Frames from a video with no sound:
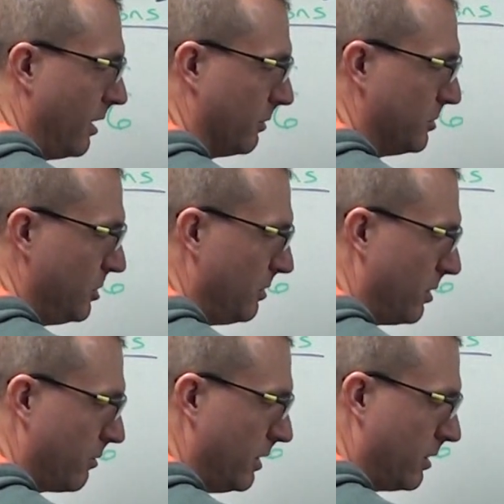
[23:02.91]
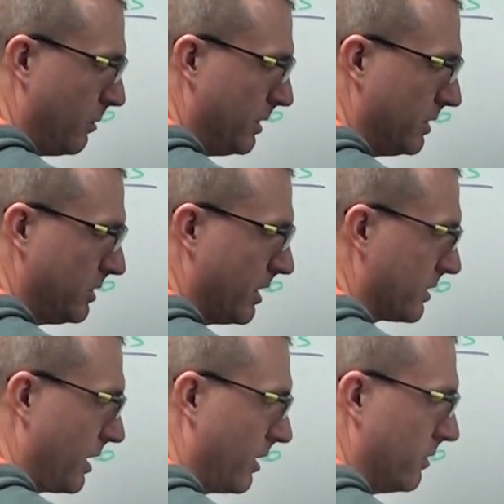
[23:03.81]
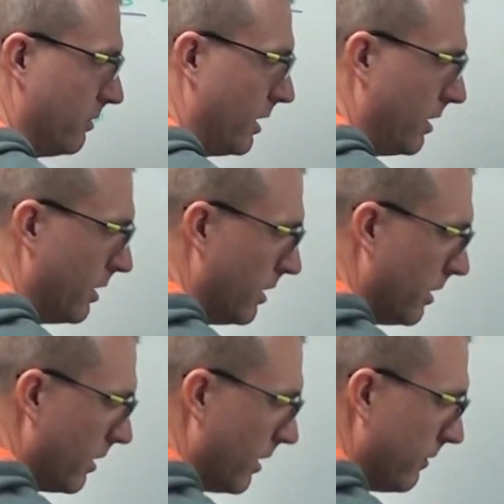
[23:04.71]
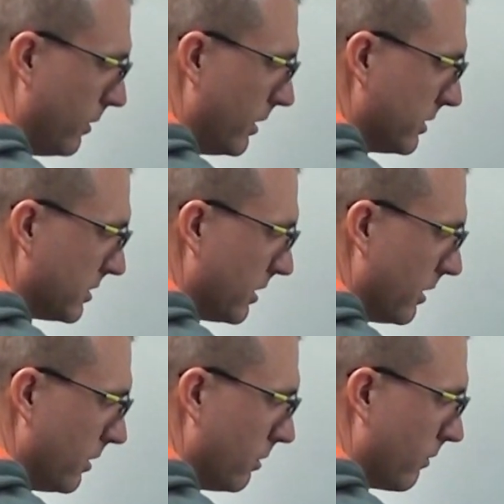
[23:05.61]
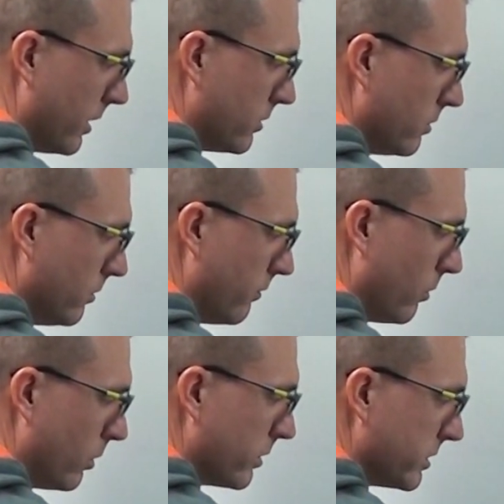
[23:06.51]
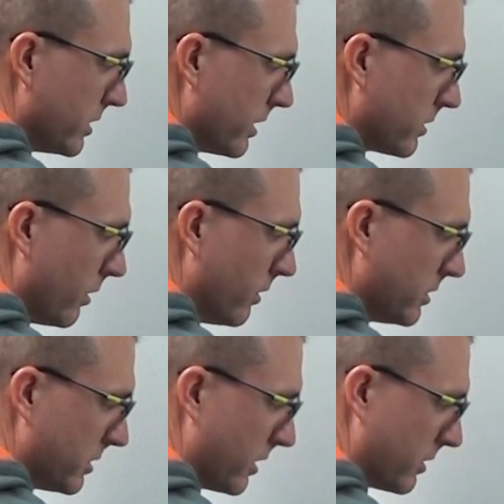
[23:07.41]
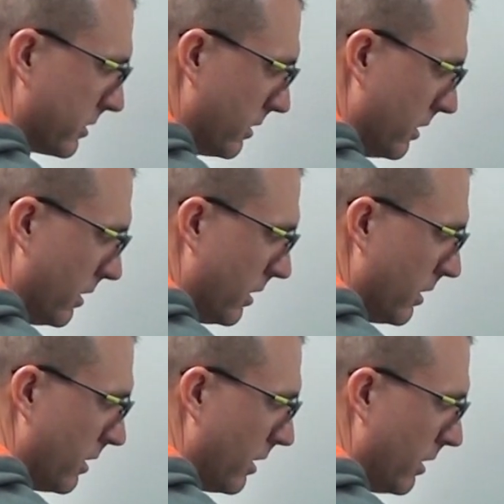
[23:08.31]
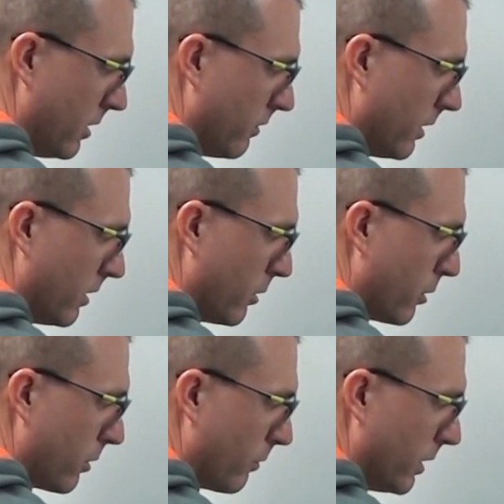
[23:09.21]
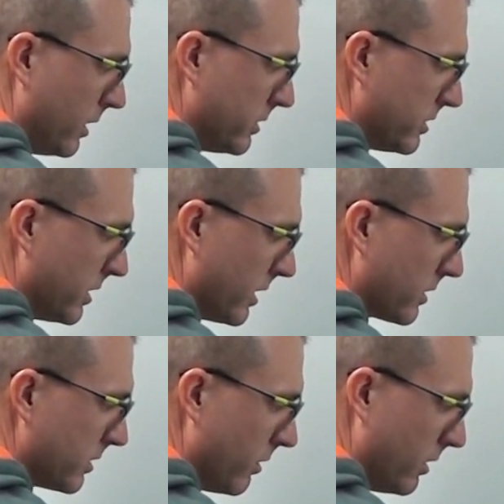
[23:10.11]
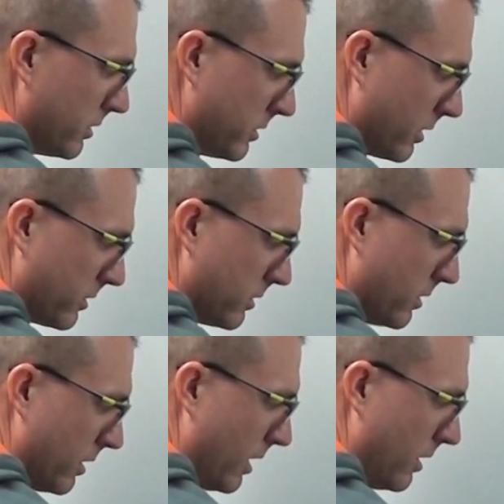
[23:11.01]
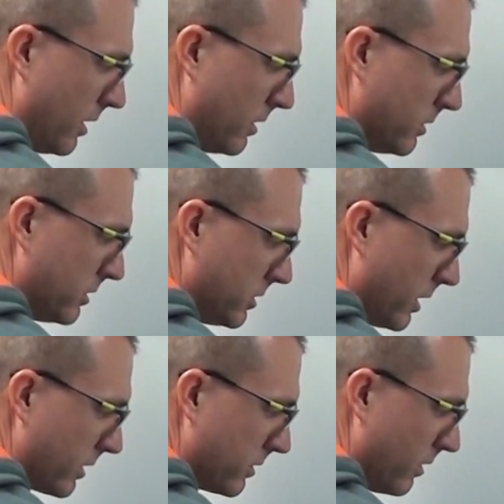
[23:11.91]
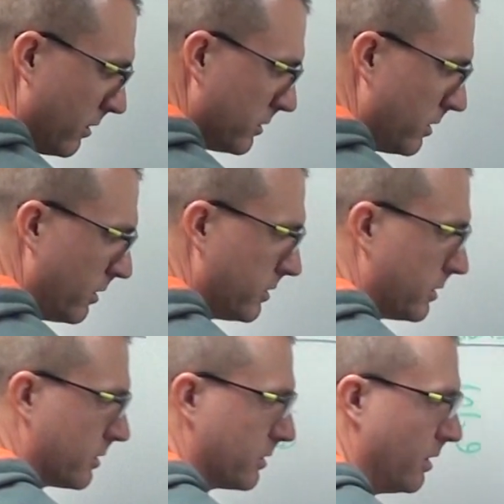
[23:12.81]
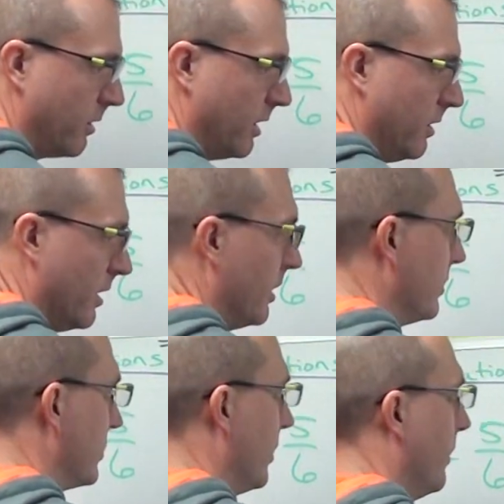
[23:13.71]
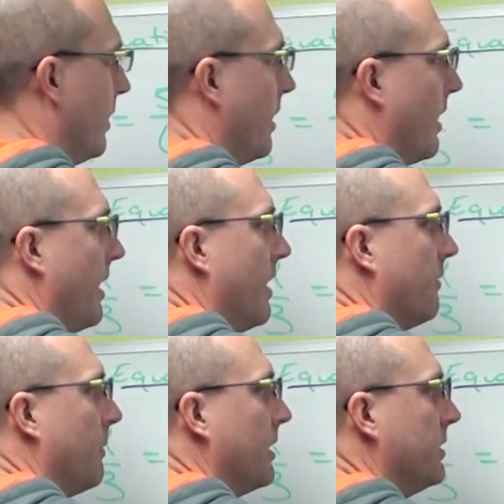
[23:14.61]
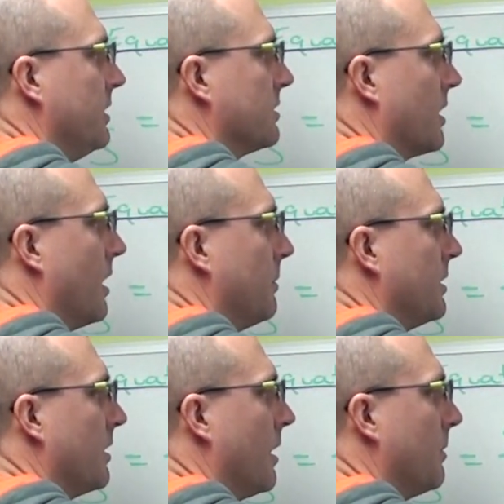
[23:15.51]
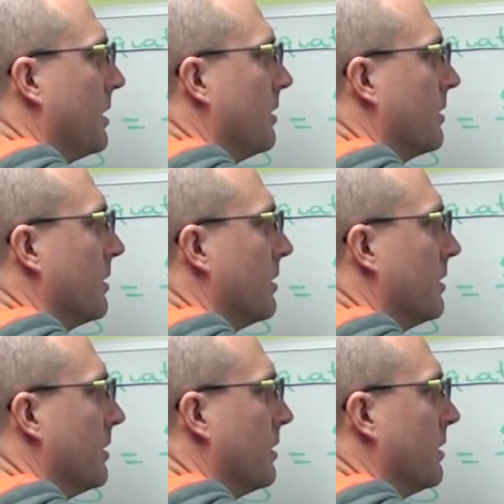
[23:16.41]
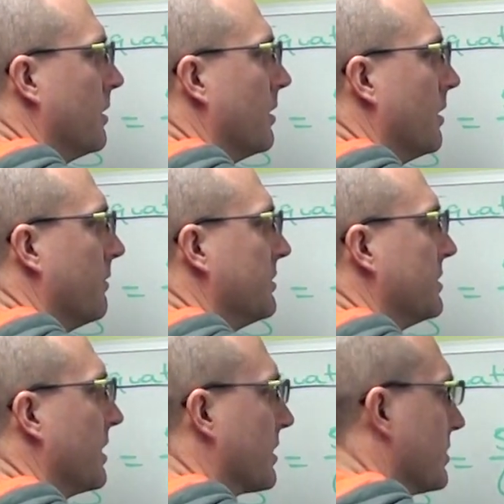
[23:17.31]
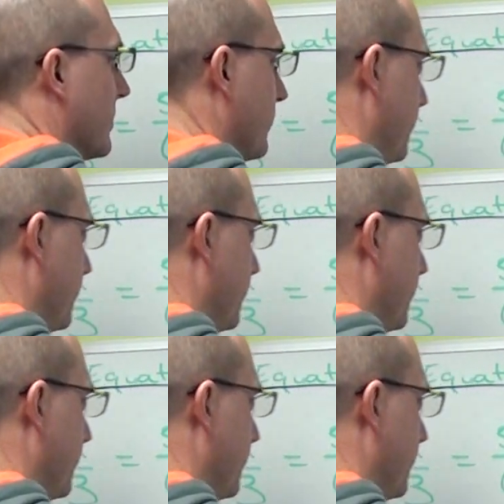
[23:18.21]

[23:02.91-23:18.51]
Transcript: oh, 2 and 3 go into 6. I could do that. If you didn't see it, you write 2, 4, 6. Oh, there's 6. And then you write 3, 6. Oh, there's 6. And then 6. Oh, there's another 6. Okay, so I have my least common denominator of 6.